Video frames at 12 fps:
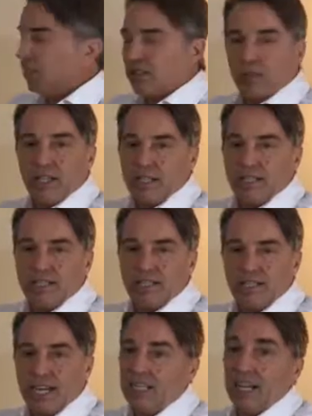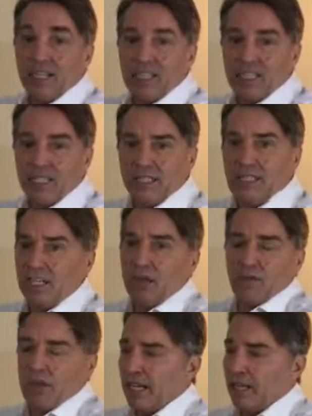So this technology is here
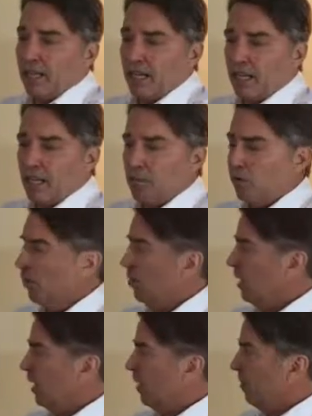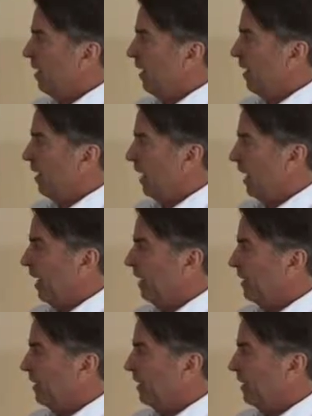and ready, available,
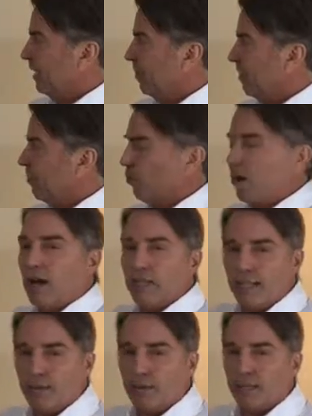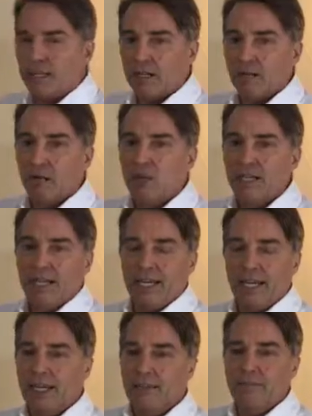and can be broadly applicable
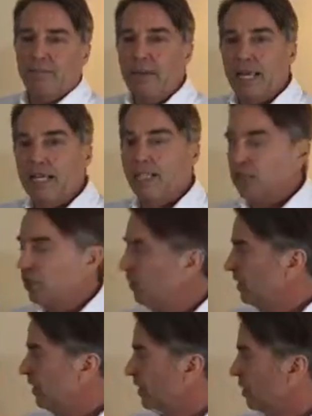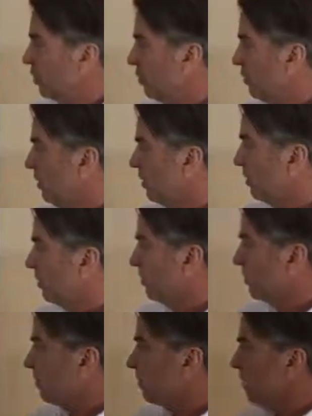in many service industries.
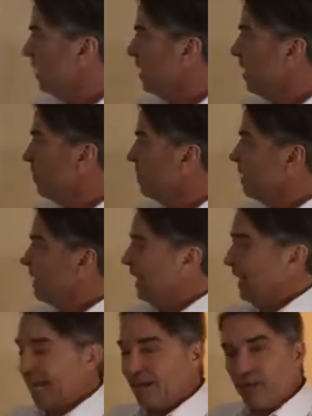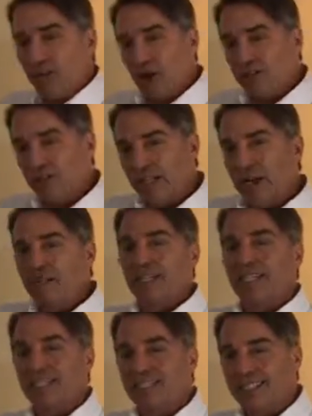And we also now
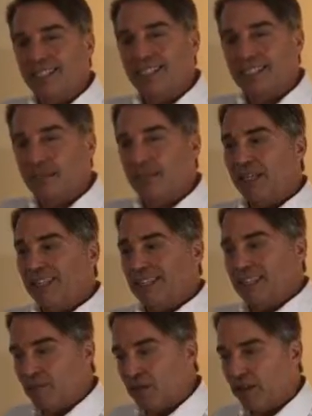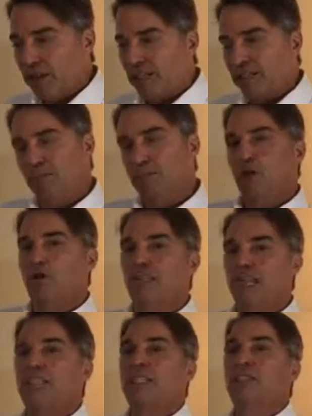begin to see some of these similar things move
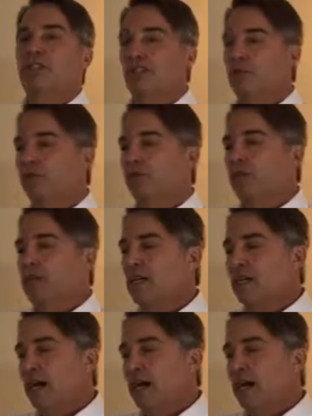into